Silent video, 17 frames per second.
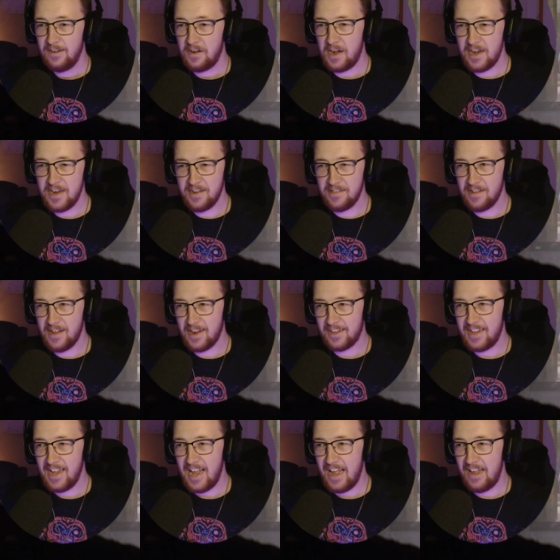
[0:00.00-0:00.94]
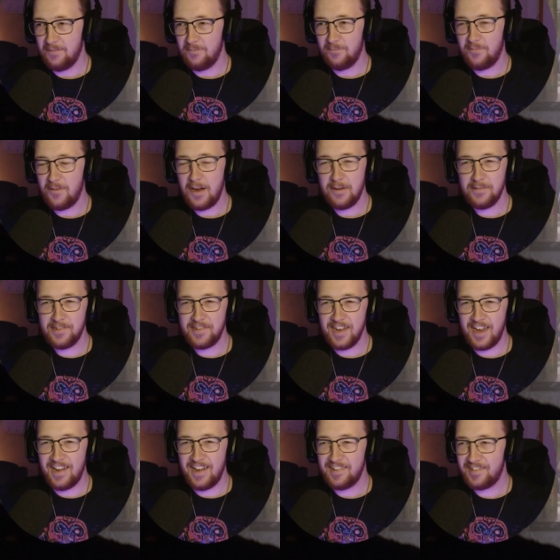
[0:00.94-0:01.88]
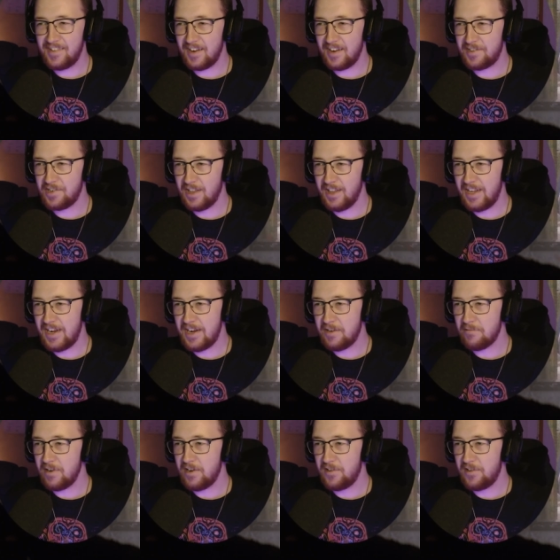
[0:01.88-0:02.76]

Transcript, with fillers: I didn't like that. Why was that such a lingering